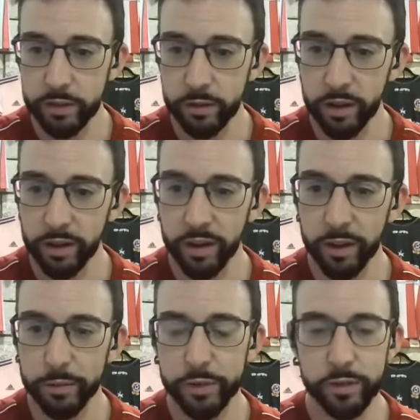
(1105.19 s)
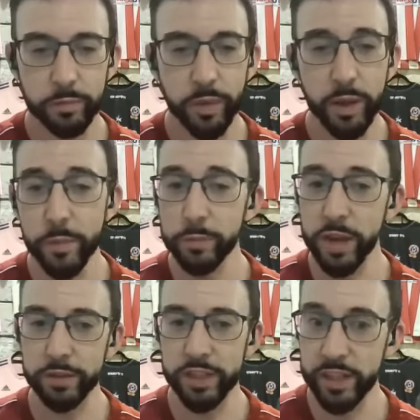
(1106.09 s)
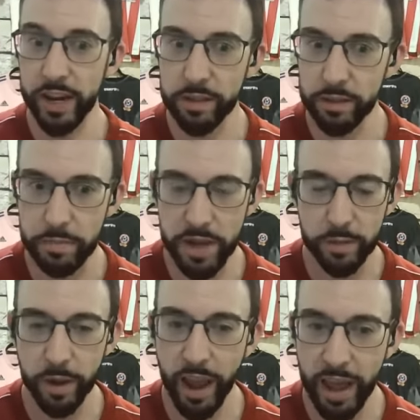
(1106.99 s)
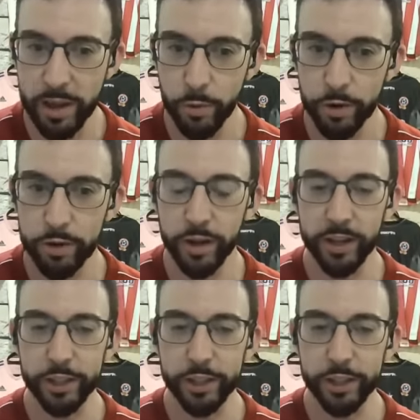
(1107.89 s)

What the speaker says: You know, my mum never says anything mean about anyone.